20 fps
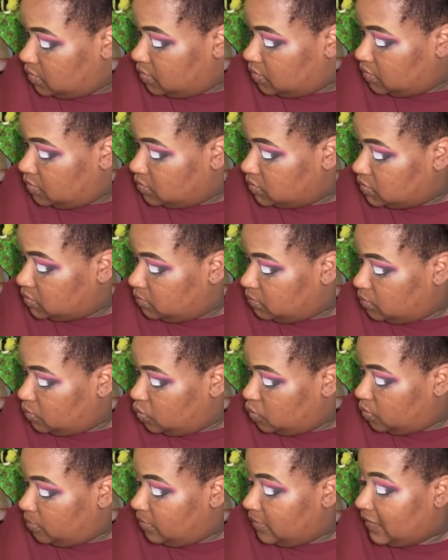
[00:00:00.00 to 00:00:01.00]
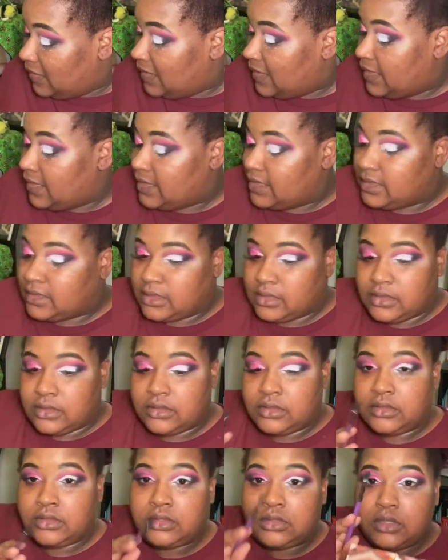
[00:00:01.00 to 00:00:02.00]
some more black
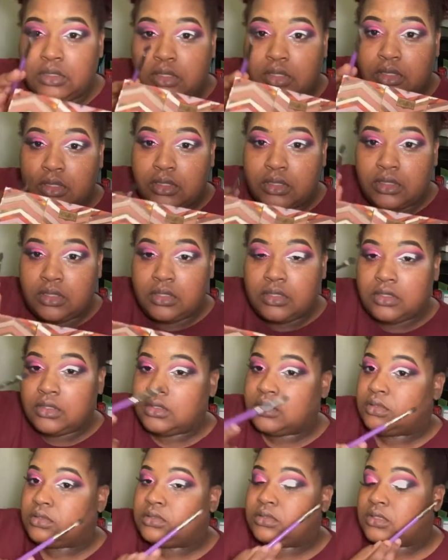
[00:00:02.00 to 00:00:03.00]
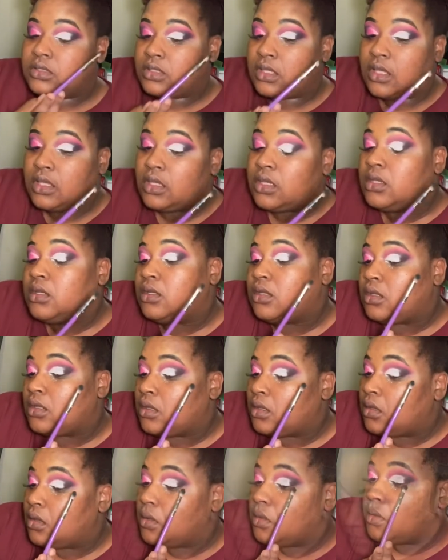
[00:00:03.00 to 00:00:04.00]
to that
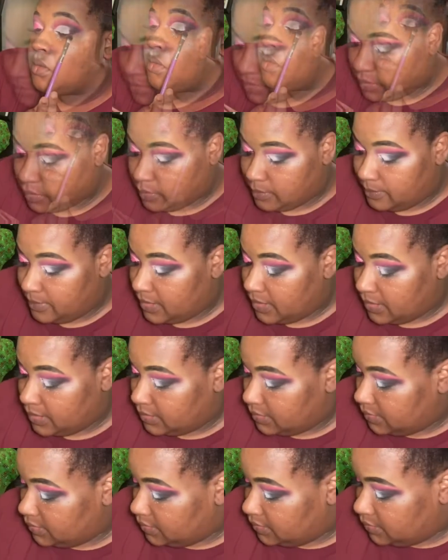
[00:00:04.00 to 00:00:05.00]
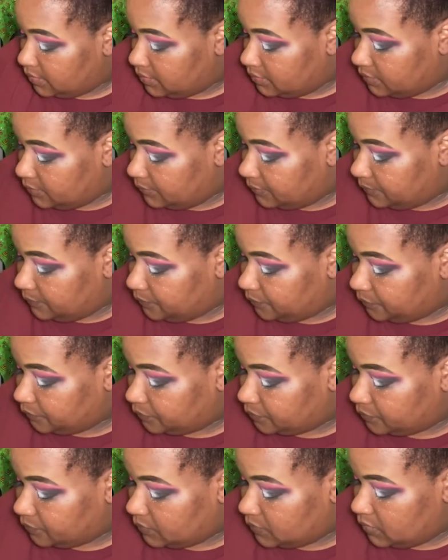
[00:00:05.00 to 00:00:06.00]
ending. I'm gonna go back in
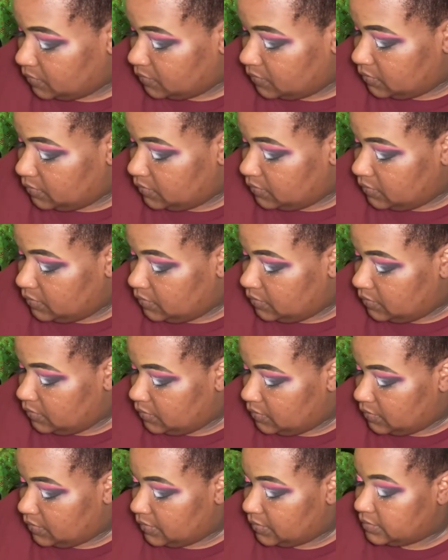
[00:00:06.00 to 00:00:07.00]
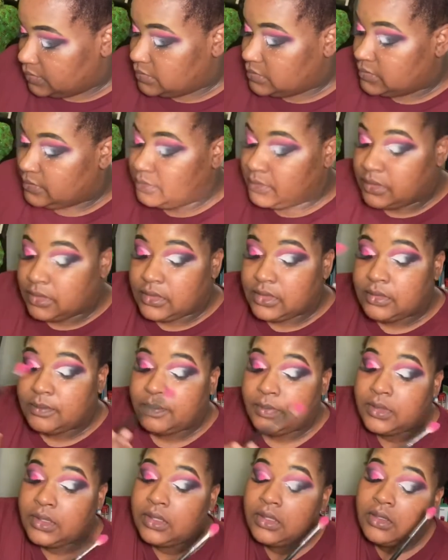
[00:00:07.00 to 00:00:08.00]
and add some of the
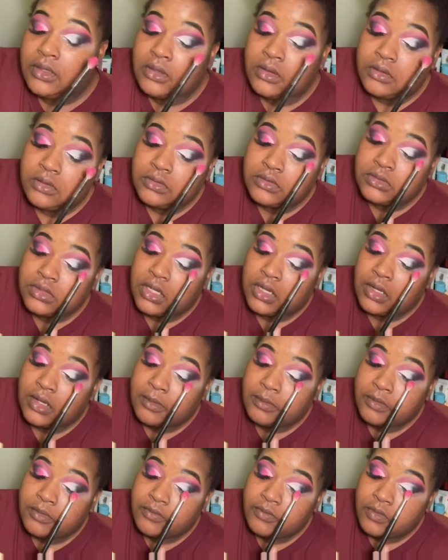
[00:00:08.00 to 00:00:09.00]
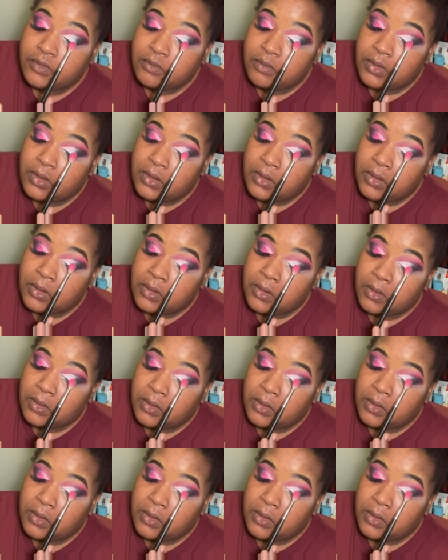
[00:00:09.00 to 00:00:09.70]
pink on top of the white.